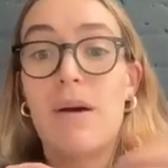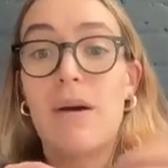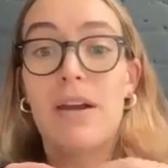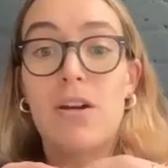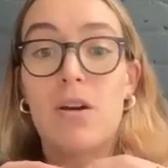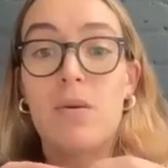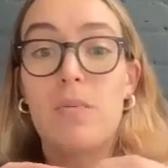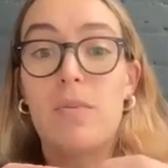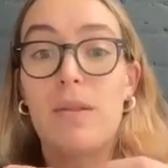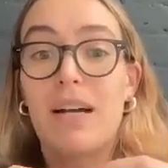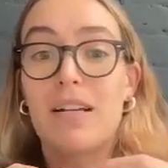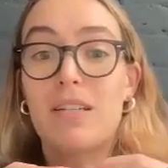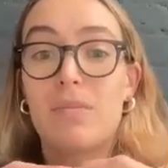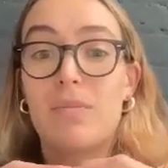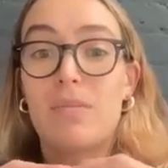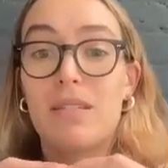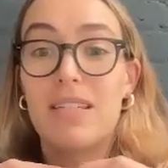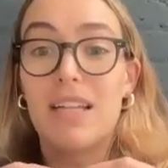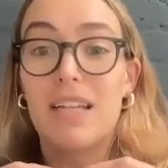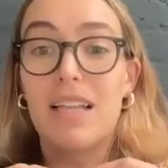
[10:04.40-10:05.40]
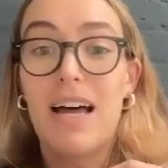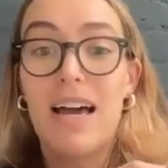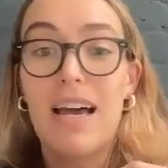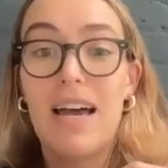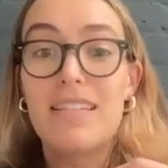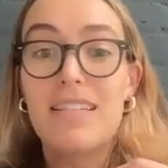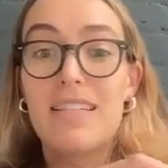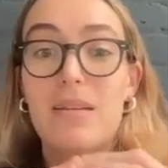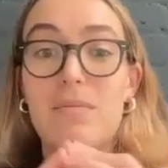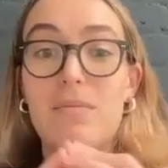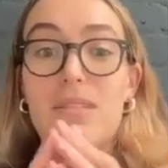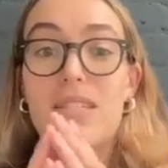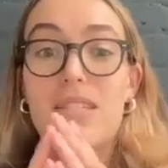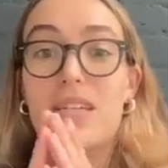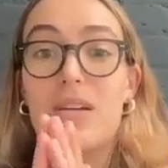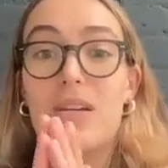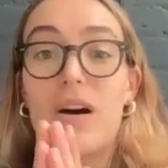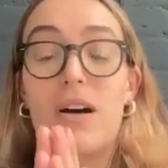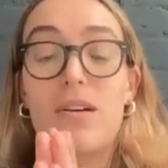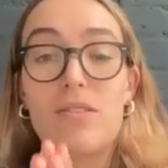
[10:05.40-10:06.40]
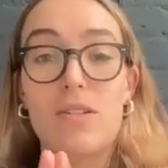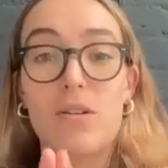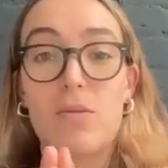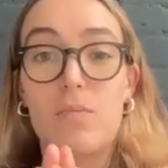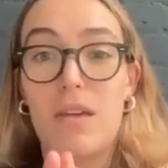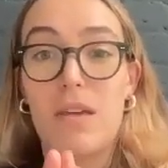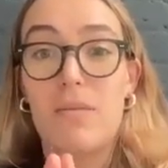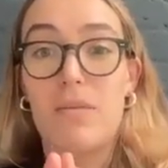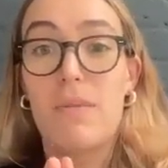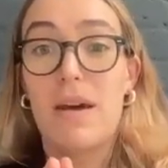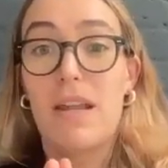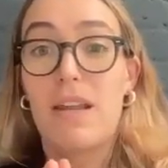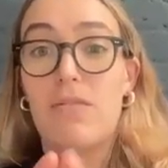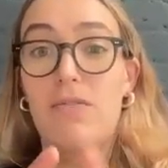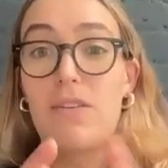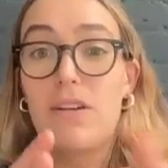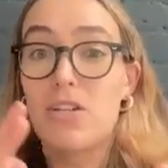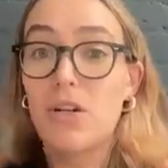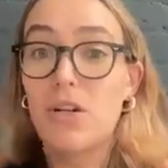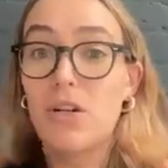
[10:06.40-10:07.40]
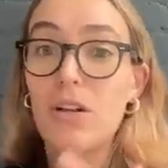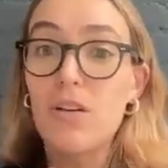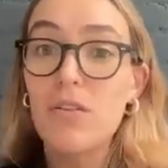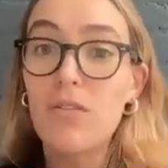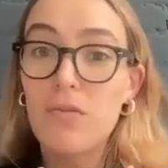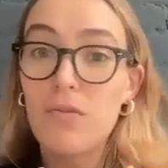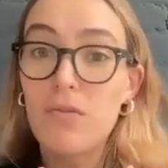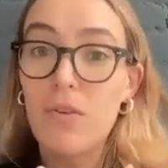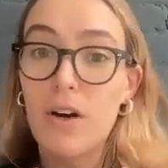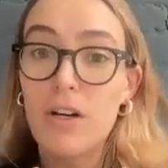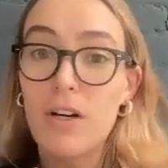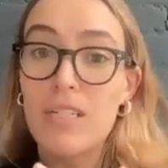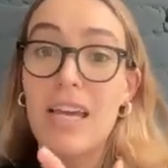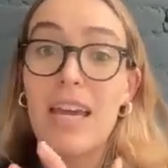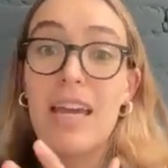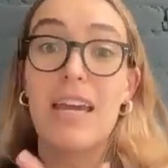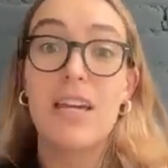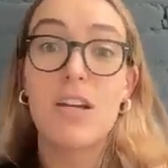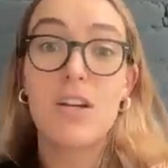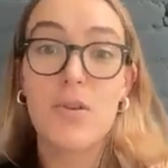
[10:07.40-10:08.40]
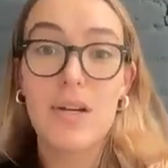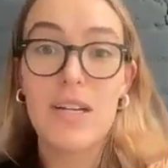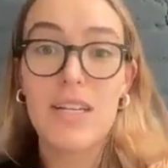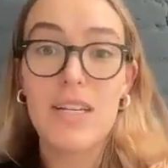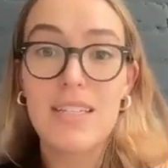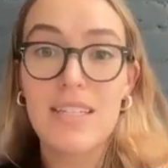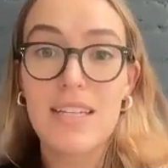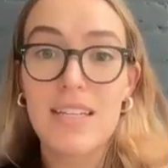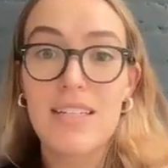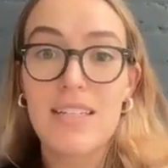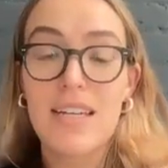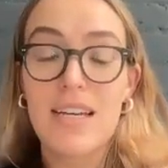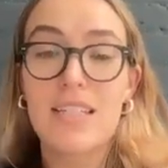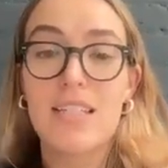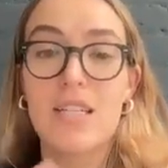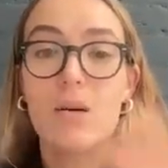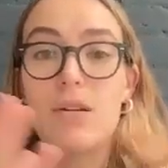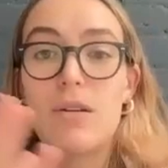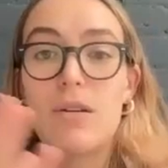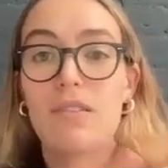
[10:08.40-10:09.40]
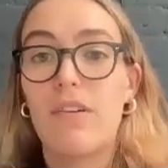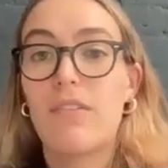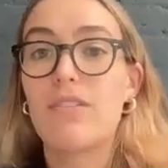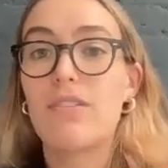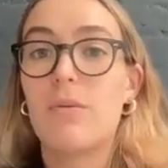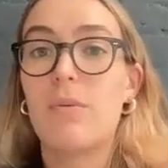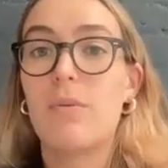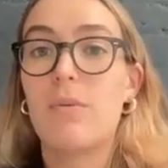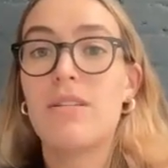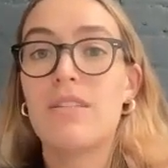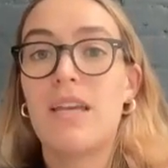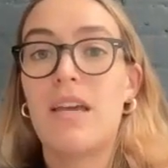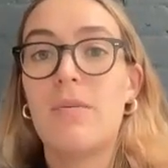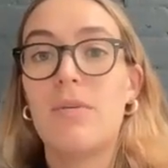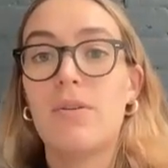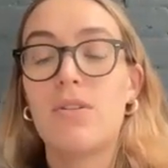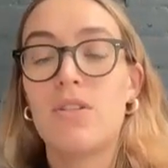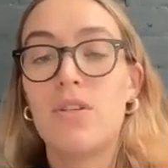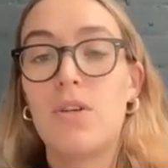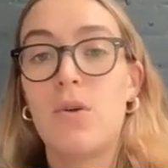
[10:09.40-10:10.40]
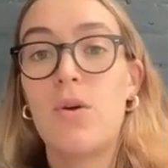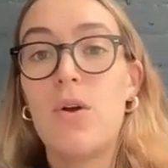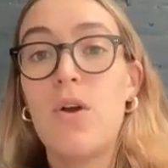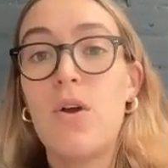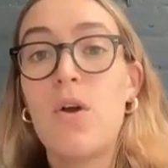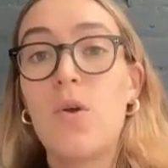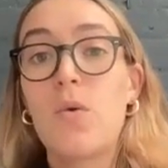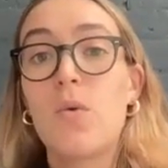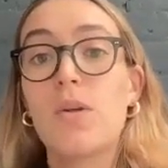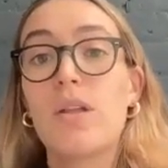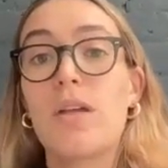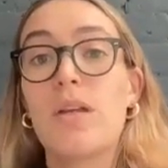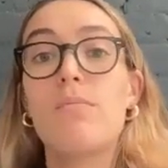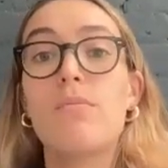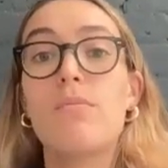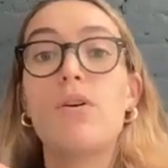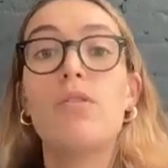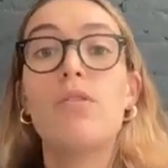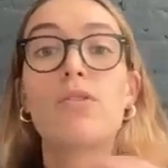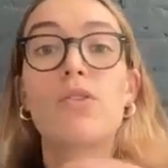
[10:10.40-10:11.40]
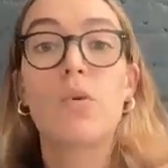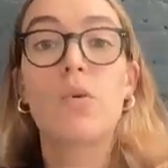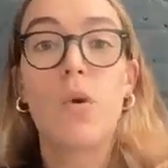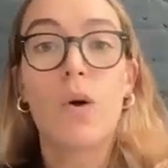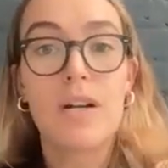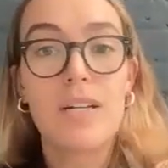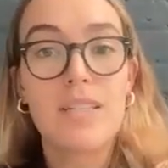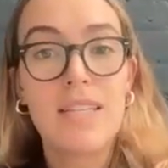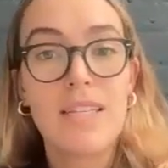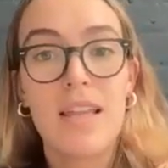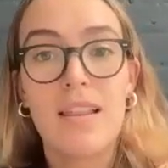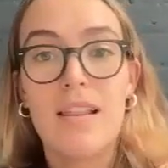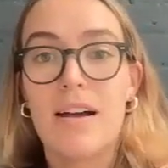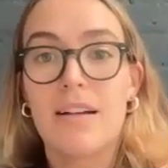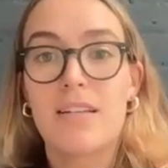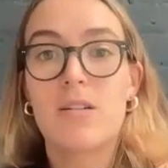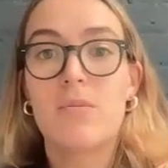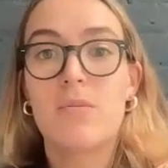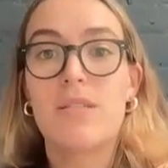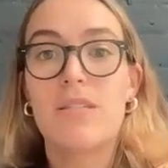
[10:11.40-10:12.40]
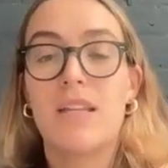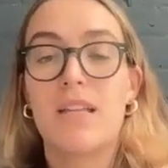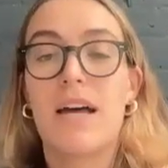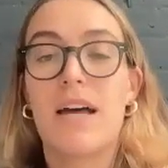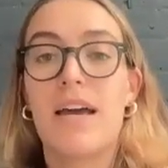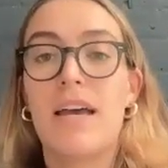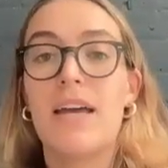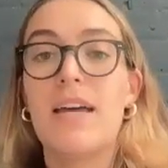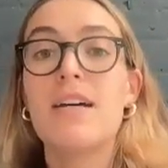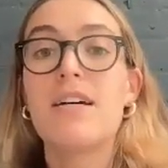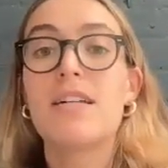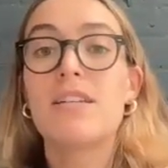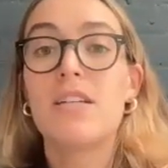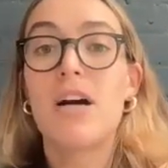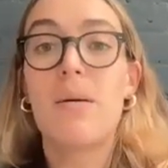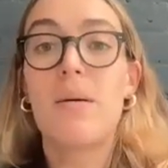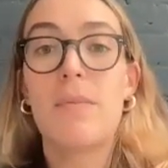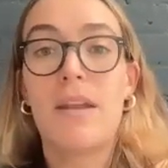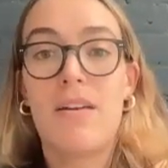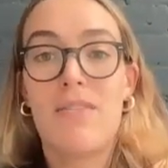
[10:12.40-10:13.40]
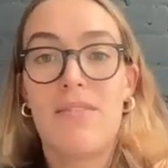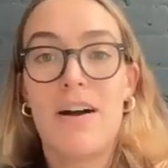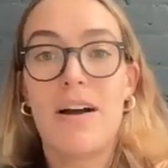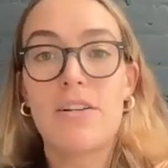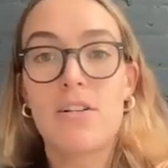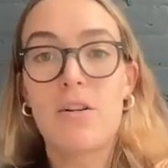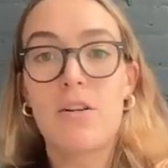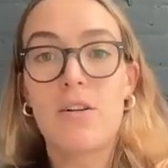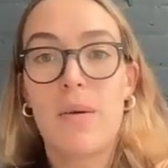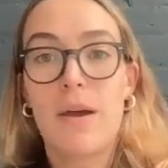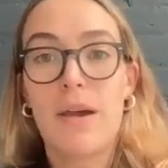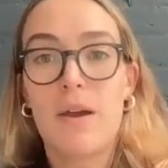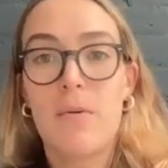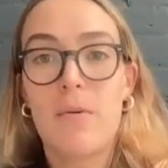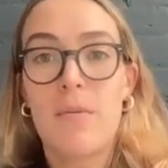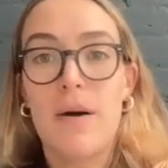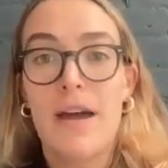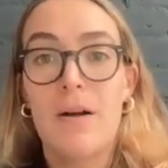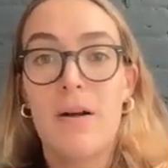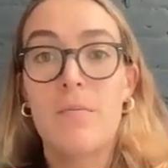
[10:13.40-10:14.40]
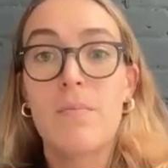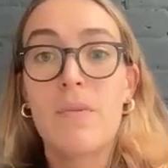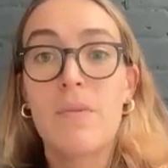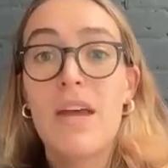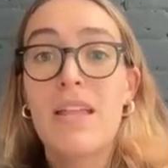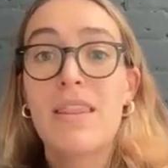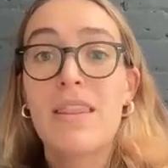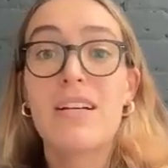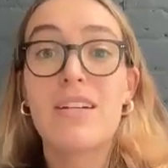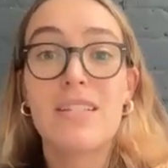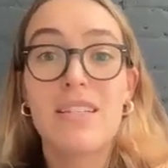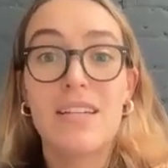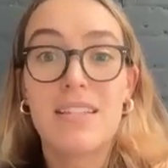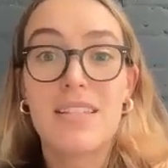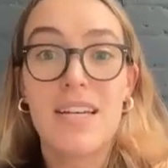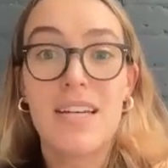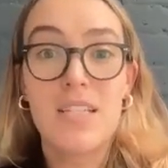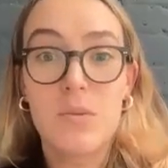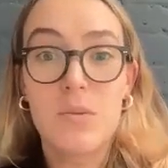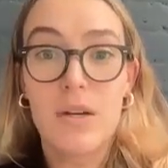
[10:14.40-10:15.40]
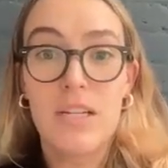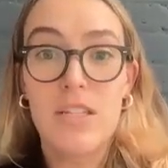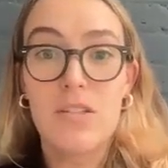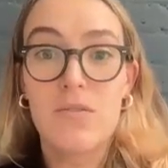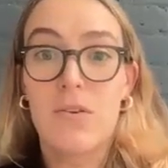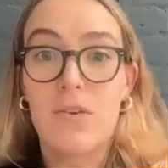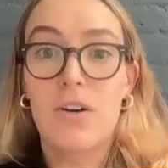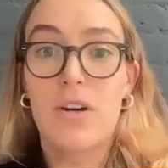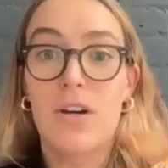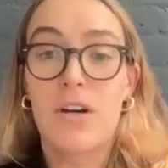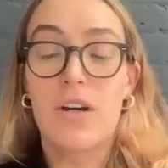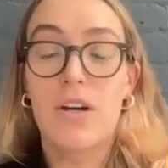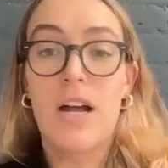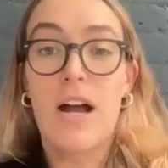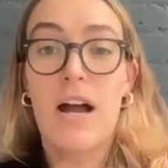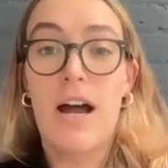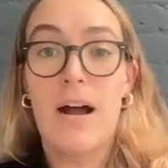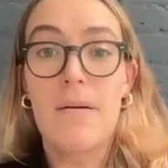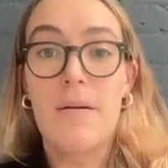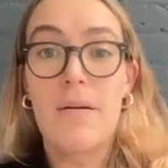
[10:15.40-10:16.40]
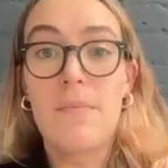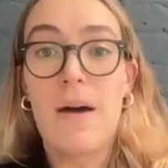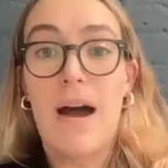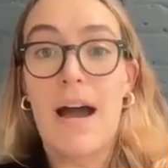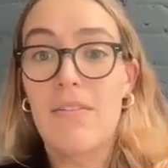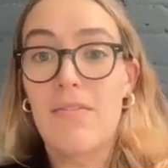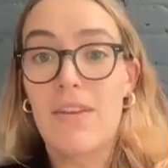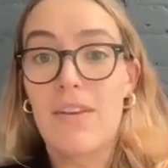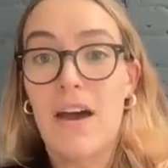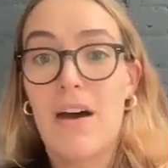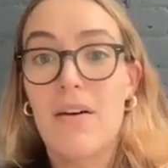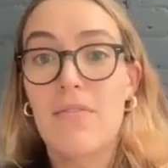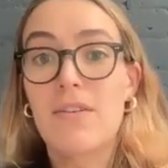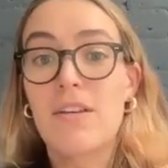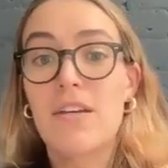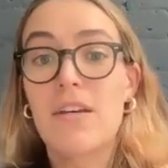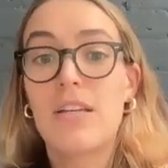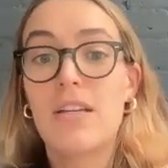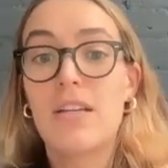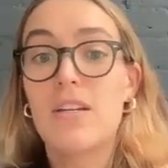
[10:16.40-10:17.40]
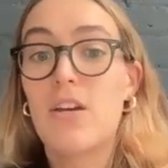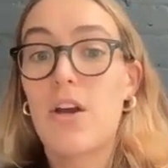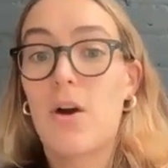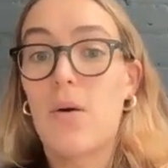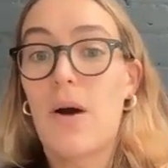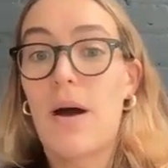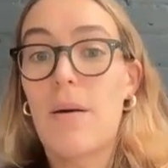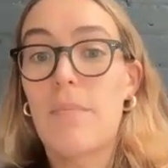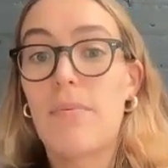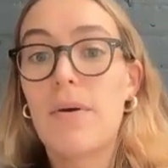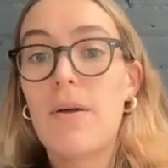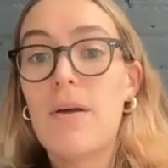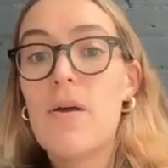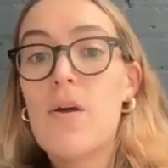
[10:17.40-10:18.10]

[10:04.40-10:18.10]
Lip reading: microbe lactobacilli seems to also be beneficial to increase success. So if someone is able to really move towards a lactobacilli dominant vaginal microbiome, their success rates for IVF could go up.